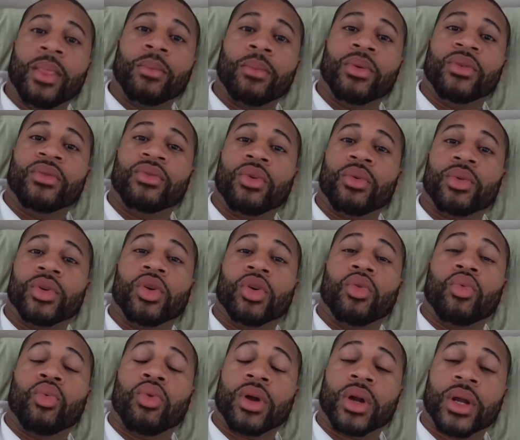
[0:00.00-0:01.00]
before we go
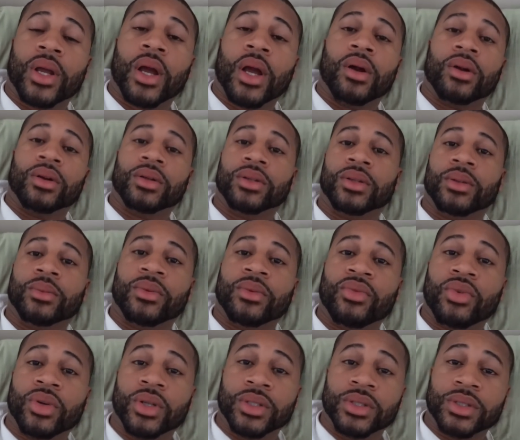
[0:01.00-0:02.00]
work out,
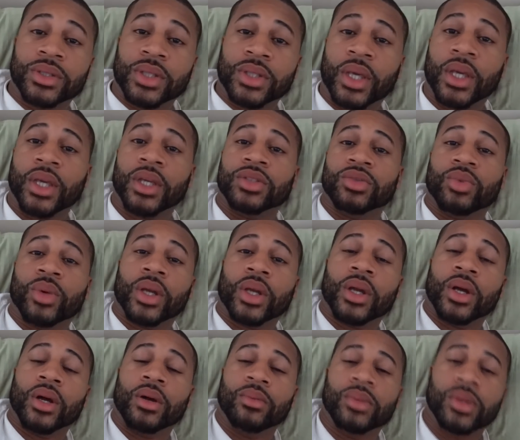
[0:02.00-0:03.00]
before these kids
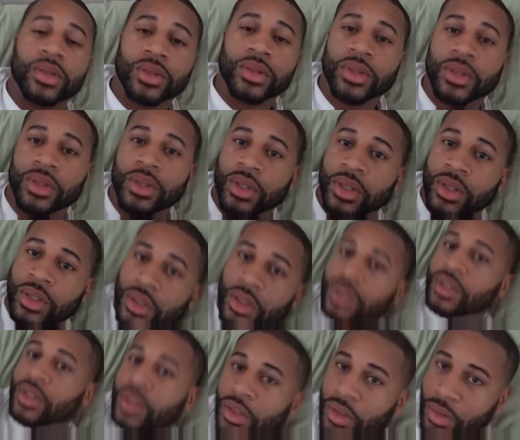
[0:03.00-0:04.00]
wake up.
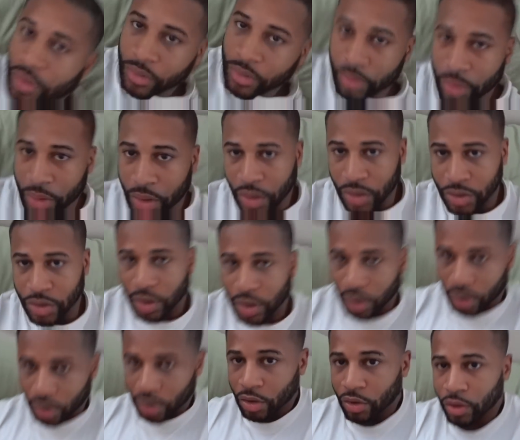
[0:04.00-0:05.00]
Because your
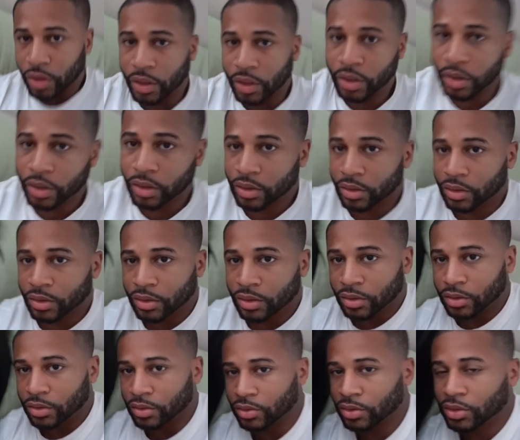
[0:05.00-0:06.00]
girl here,
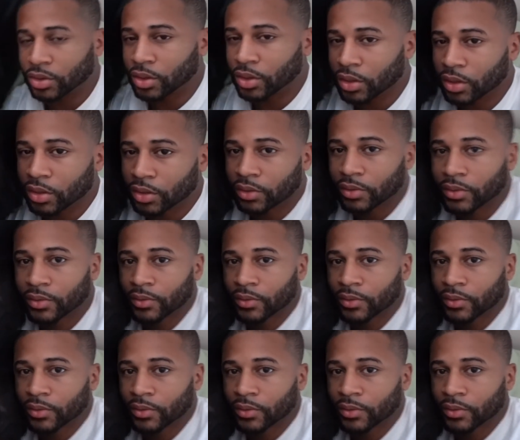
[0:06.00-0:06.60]
you see her?